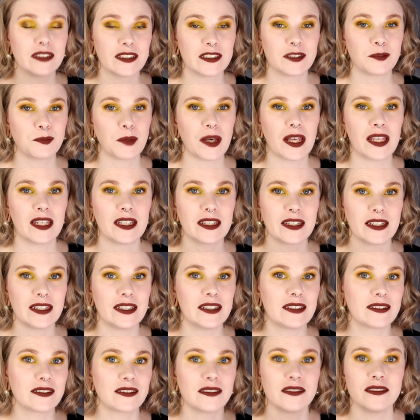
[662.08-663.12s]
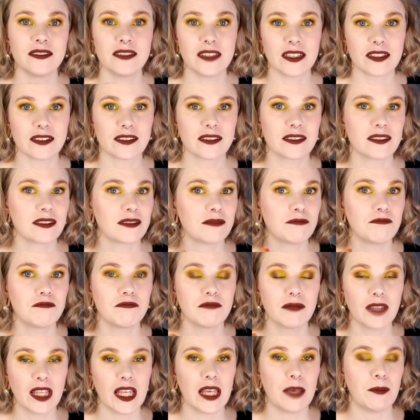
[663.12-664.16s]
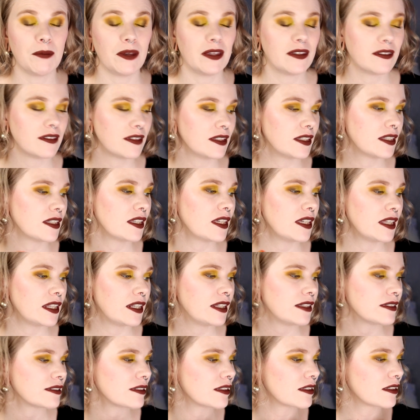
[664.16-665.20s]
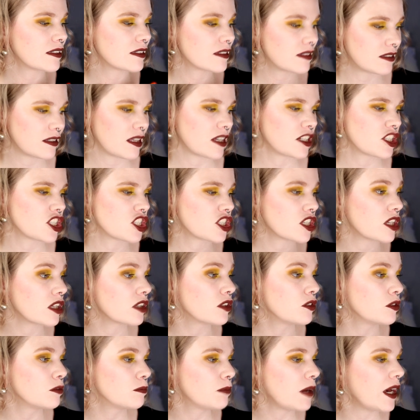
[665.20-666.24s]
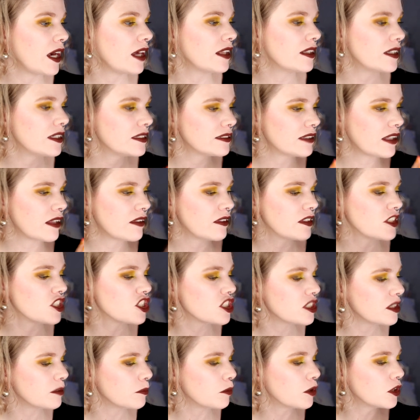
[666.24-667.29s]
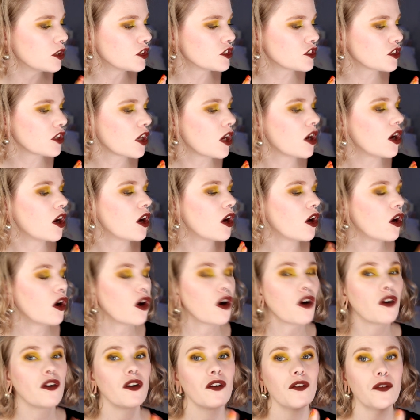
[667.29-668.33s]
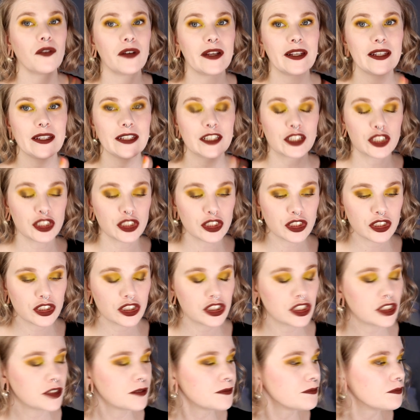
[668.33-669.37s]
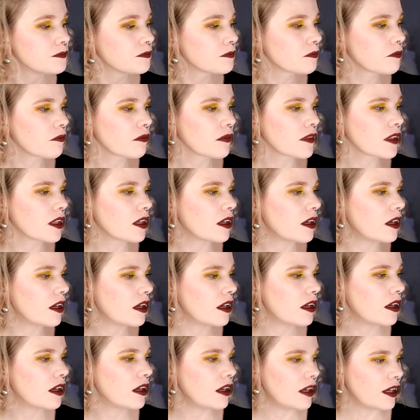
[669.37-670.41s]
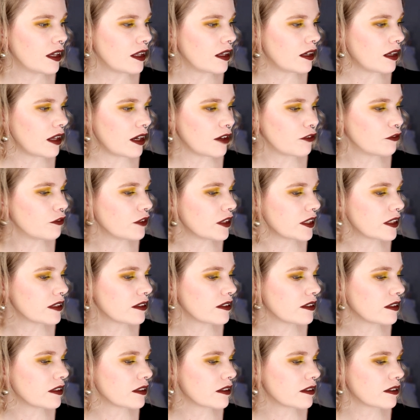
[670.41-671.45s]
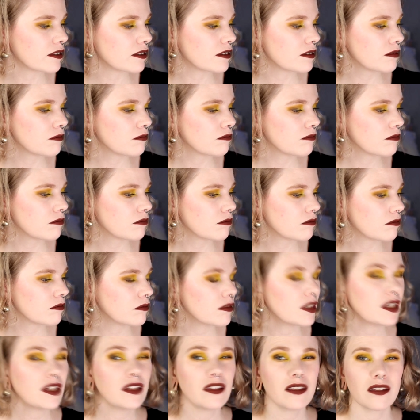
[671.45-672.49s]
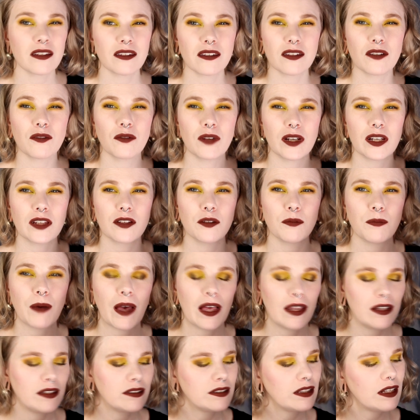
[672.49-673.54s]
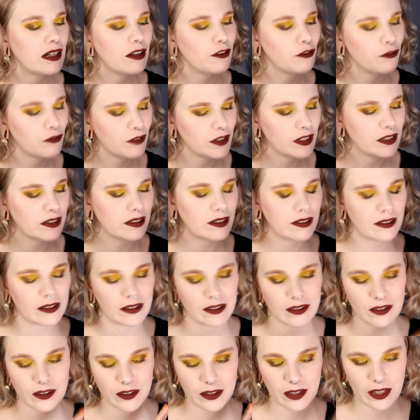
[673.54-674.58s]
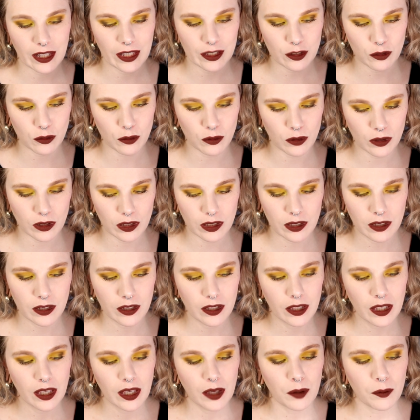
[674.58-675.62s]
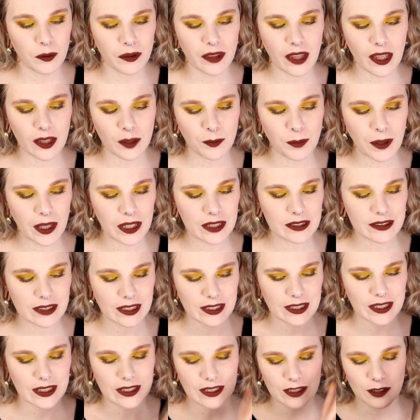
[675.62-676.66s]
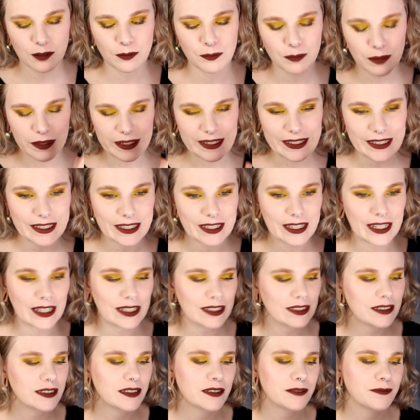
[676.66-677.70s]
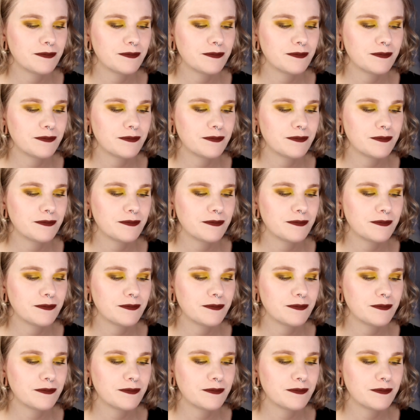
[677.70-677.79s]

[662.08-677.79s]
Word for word: this palette is just amazing. It is such a good palette and the shimmers are really good and I think it's just just a really good palette and I think this is like all without the palette I can complete like